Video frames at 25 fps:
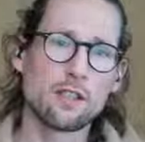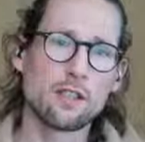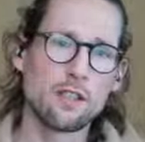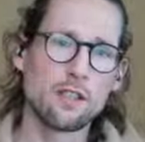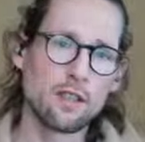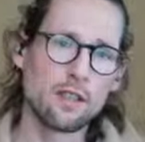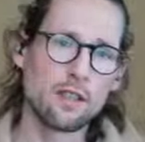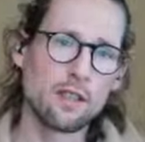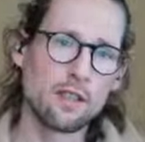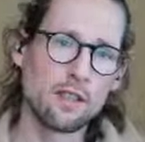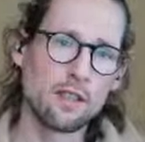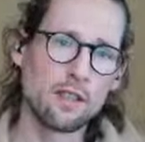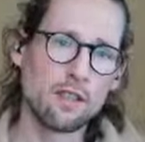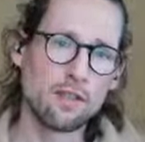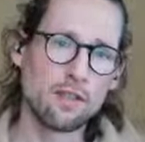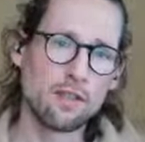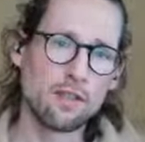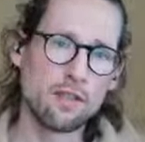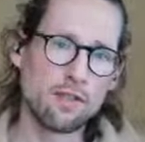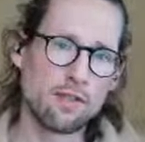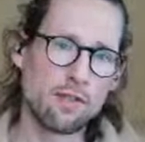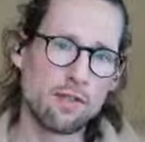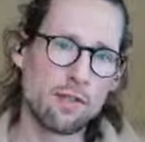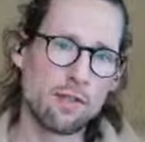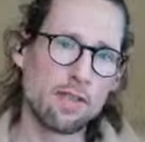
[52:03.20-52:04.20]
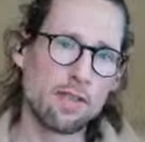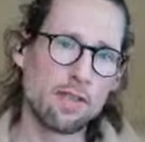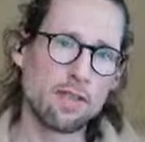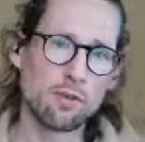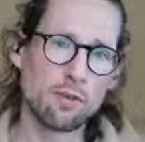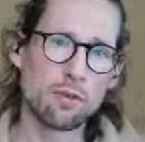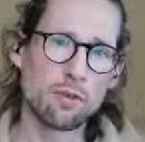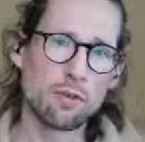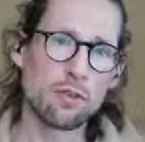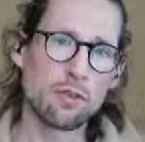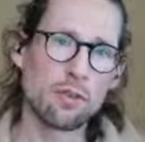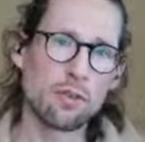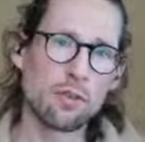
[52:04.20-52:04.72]
as
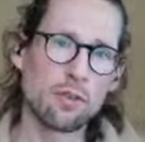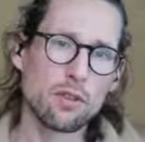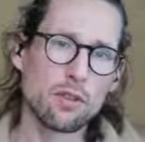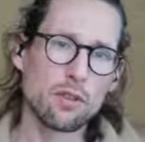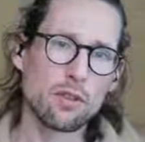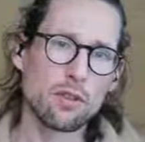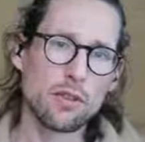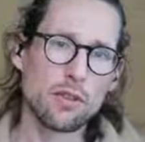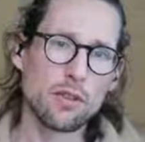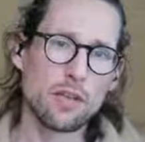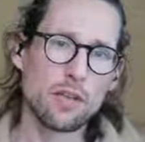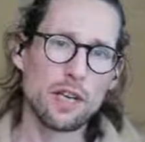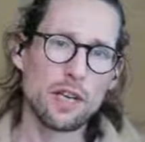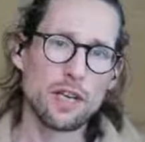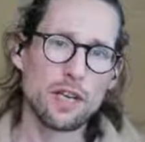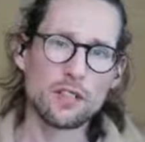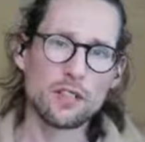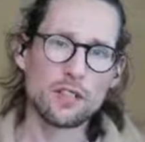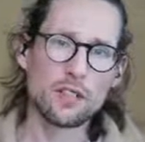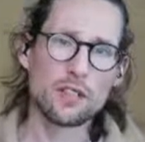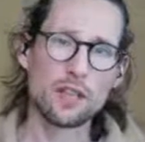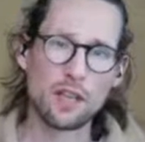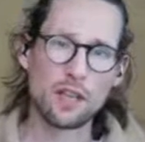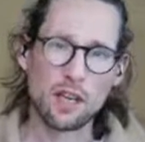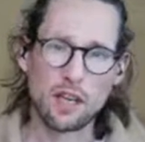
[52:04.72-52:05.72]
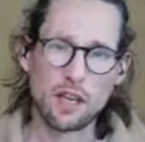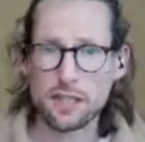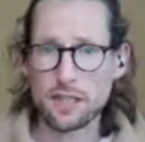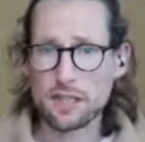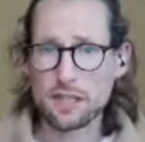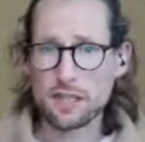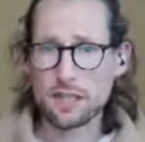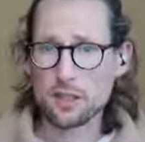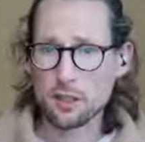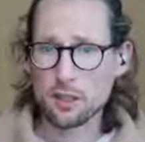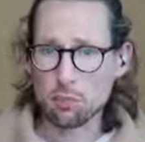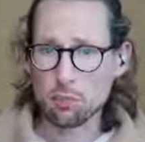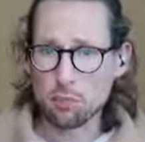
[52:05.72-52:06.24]
visible as
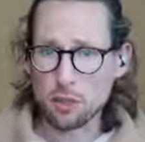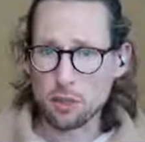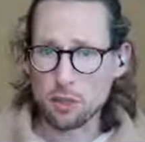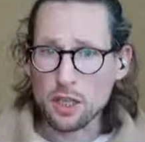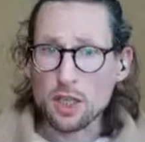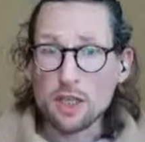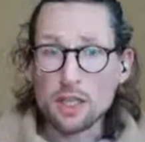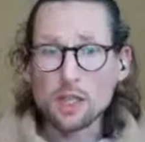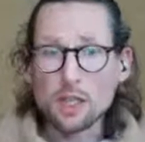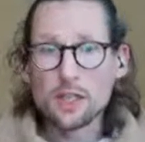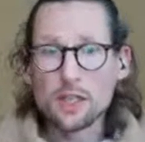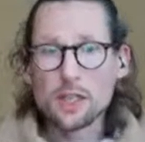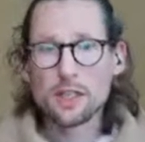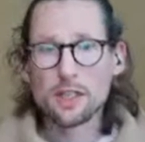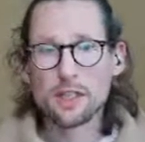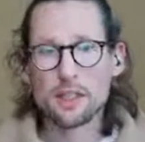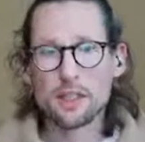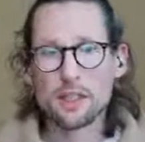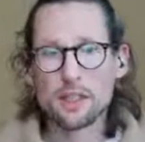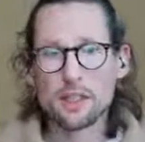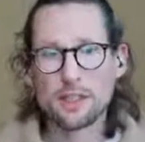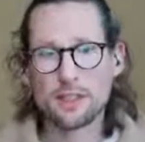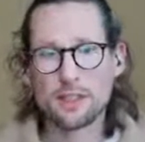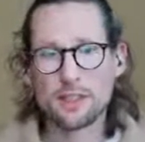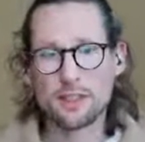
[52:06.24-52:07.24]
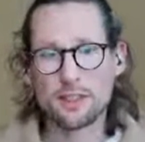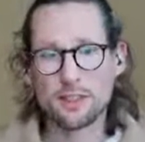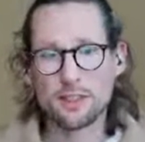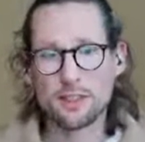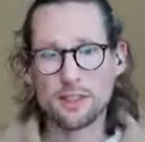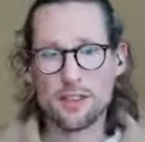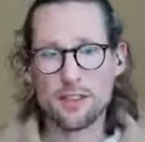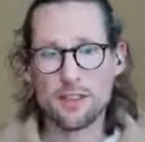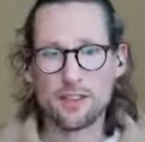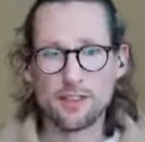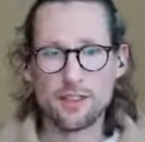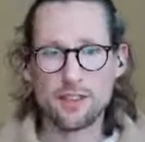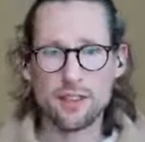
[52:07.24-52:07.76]
you'd like it to be,
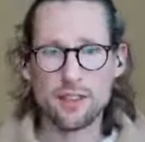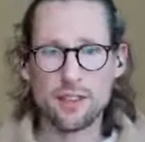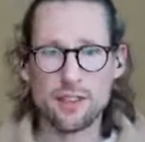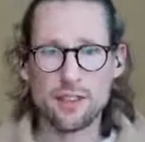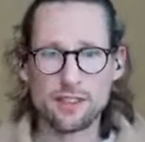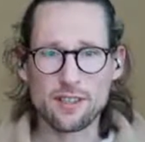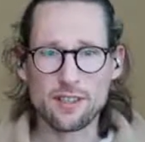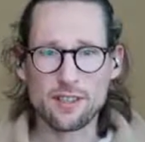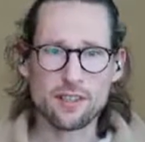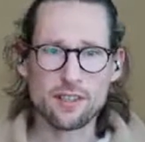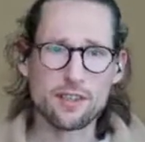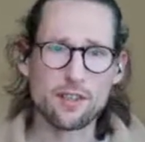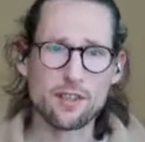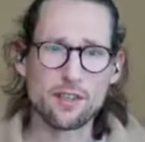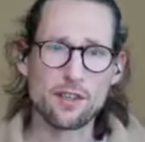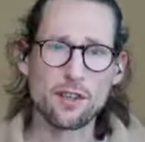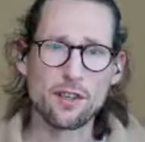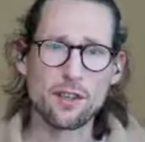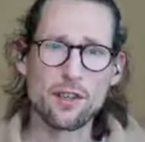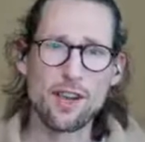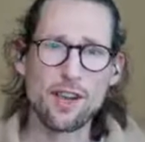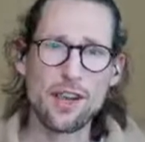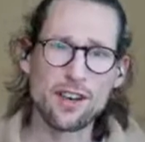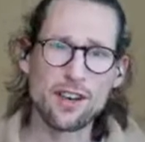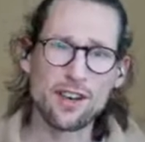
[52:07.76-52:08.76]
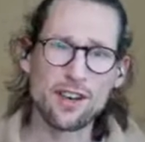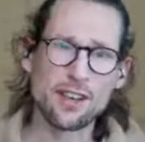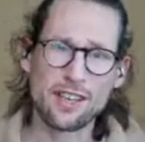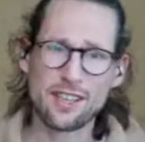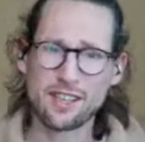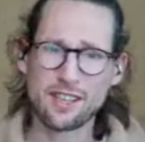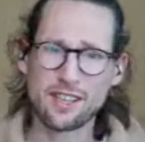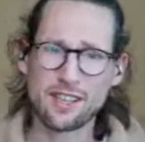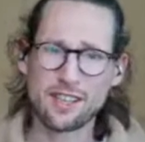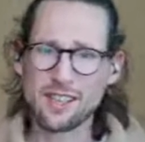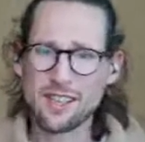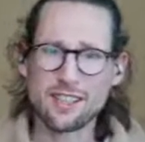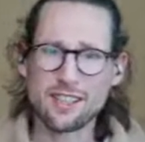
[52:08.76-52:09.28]
because there's still a
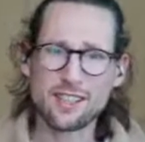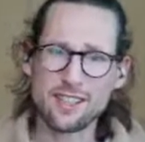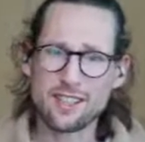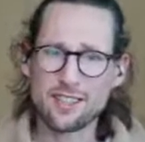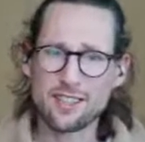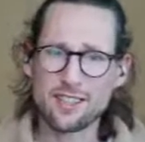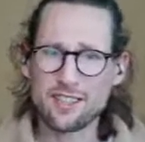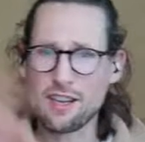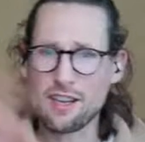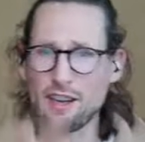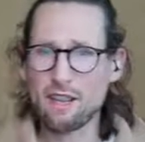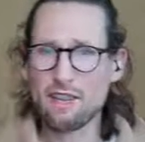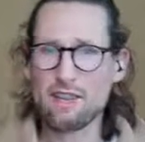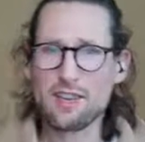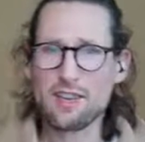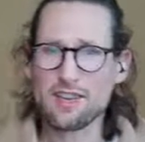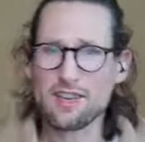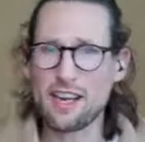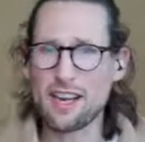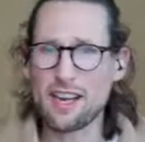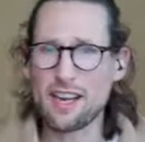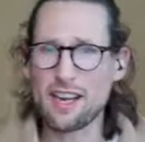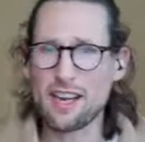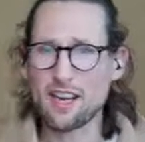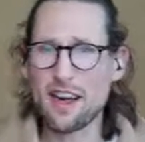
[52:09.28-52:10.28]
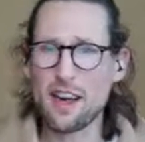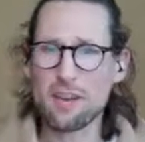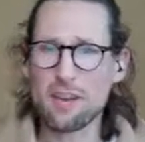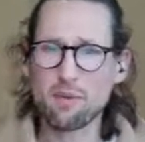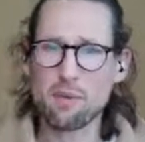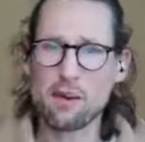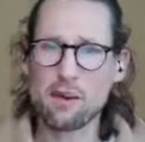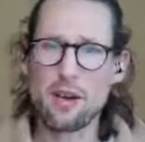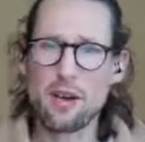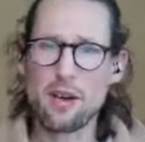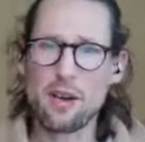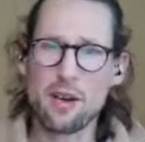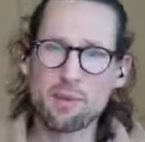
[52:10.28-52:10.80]
lot of like legacy stuff in
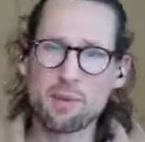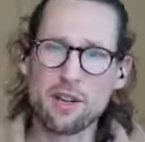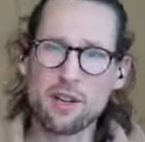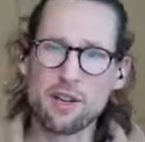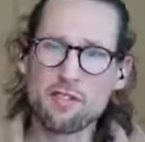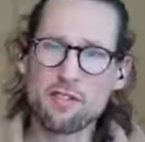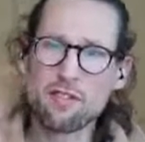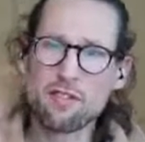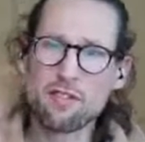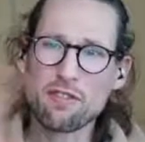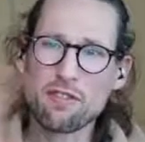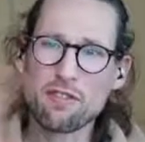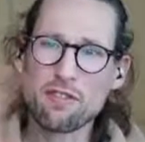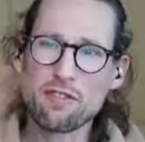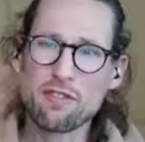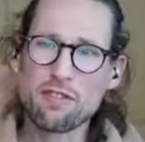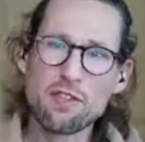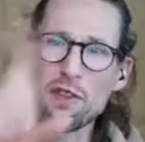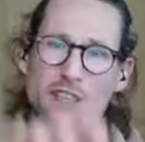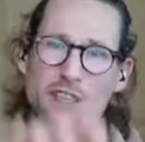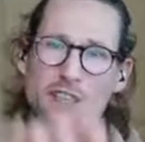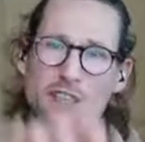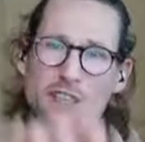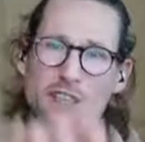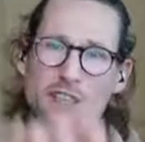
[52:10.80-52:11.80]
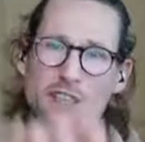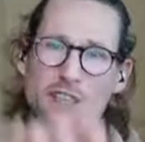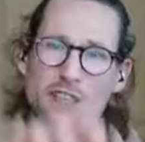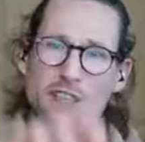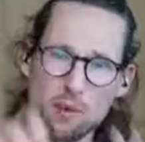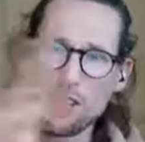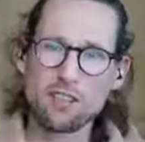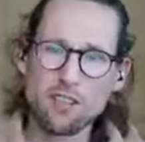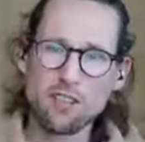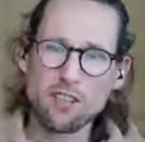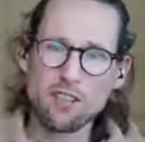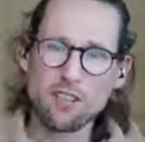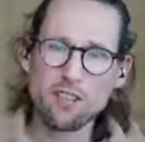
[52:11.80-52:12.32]
that chatbot. But if you know
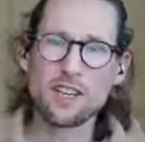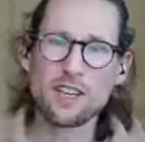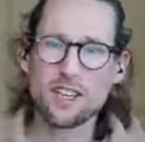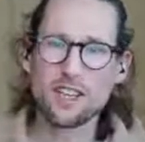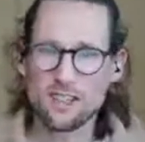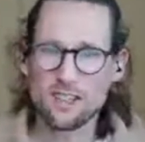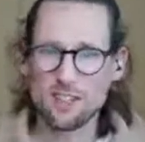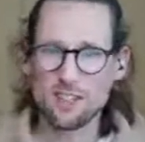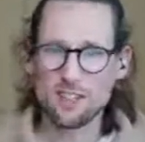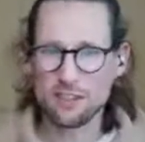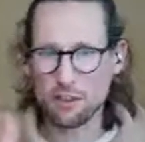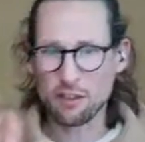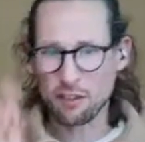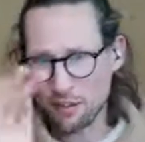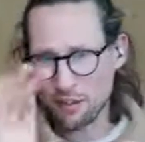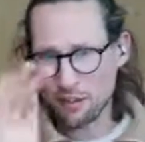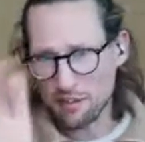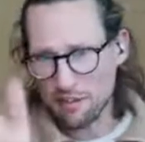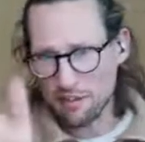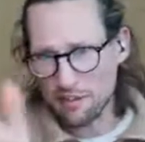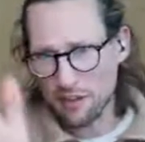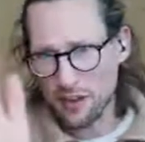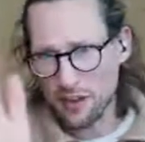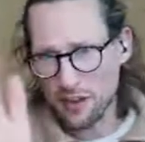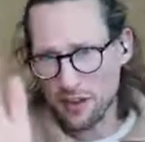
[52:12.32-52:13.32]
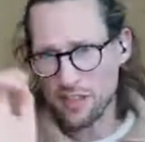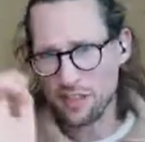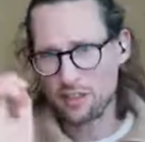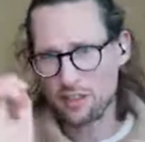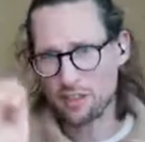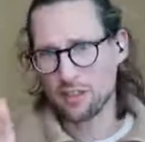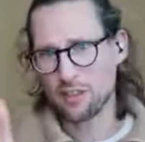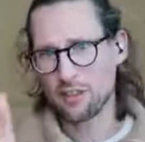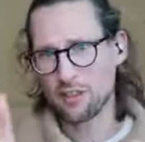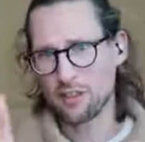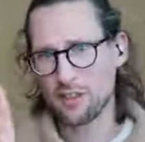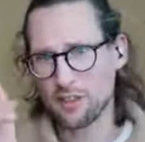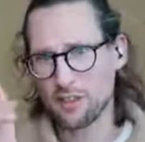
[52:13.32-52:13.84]
like the right journeys, you'll
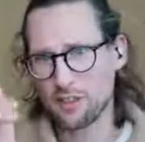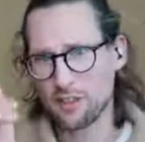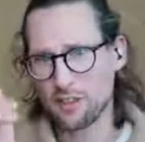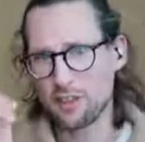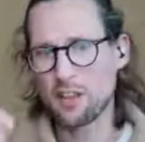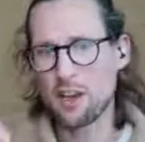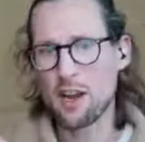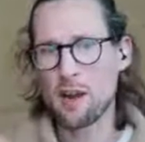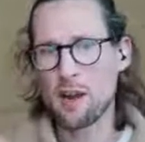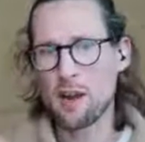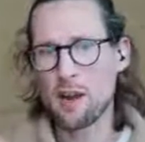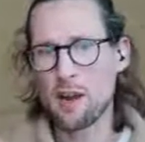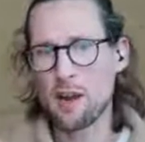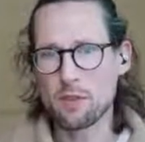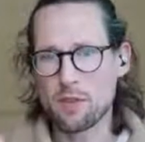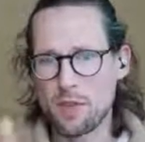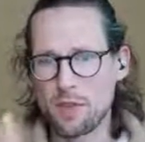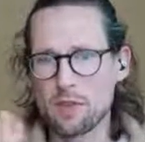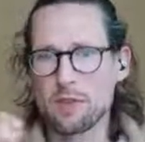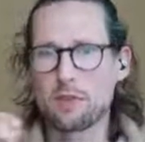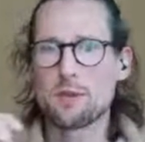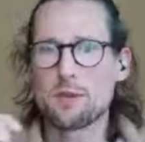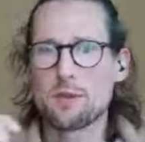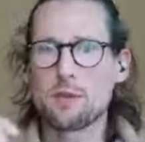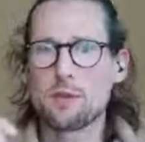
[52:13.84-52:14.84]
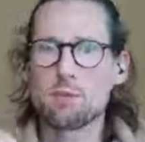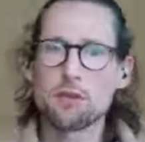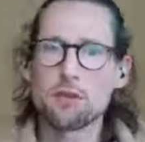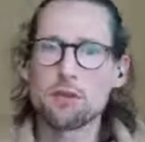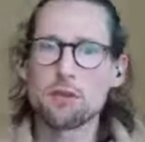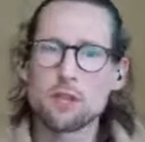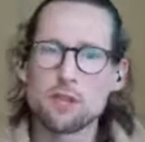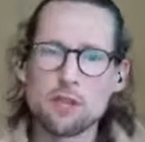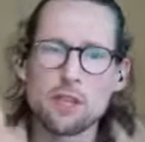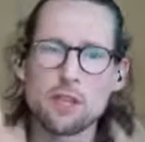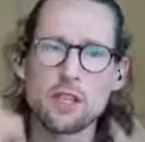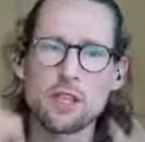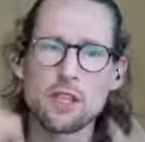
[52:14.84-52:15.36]
find sort of the little gems that
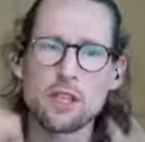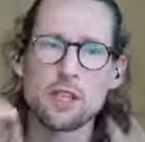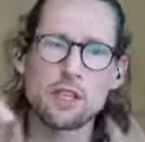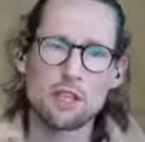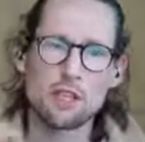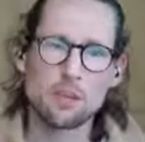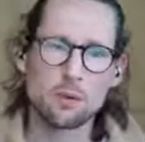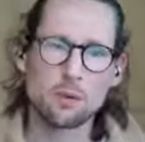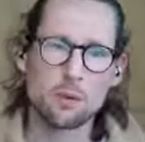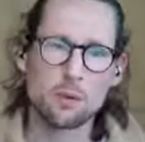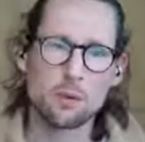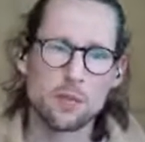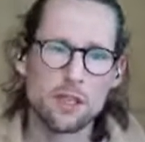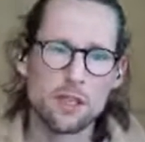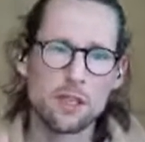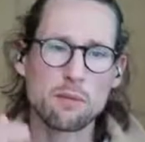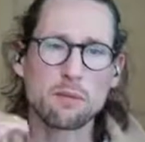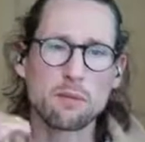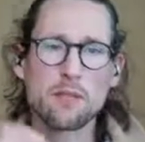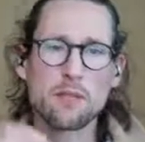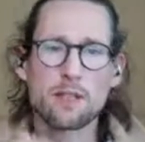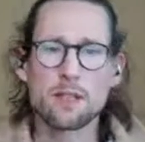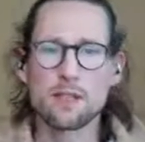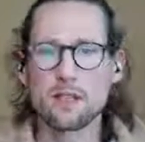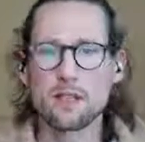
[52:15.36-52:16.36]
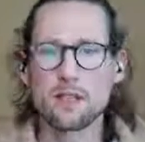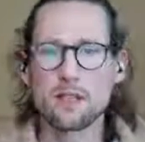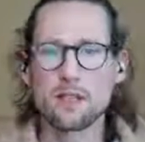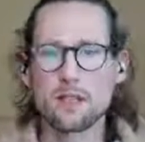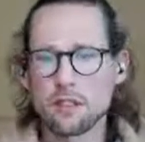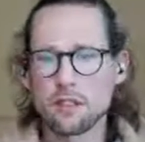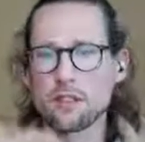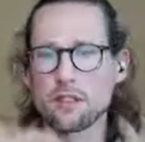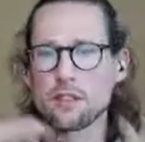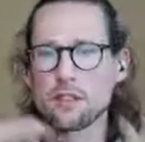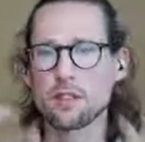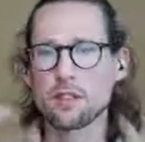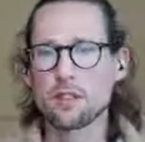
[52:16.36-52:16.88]
are improving and that are working
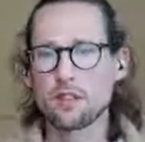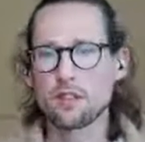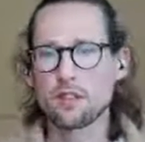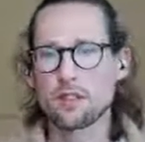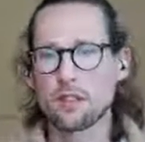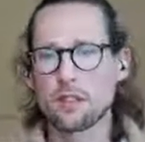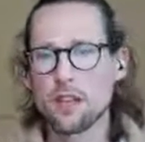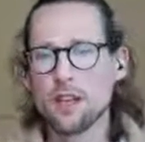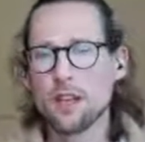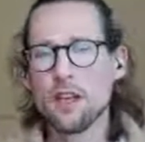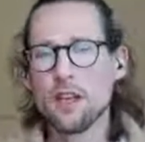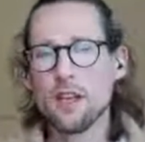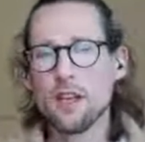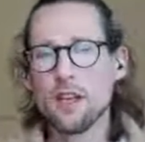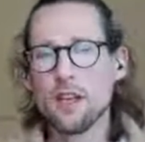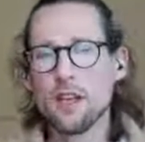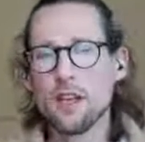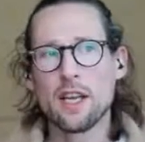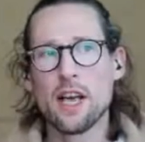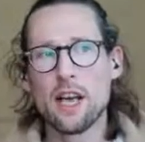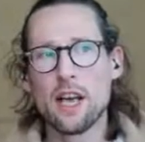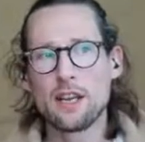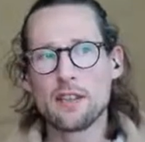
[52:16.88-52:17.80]
better, and they're slowly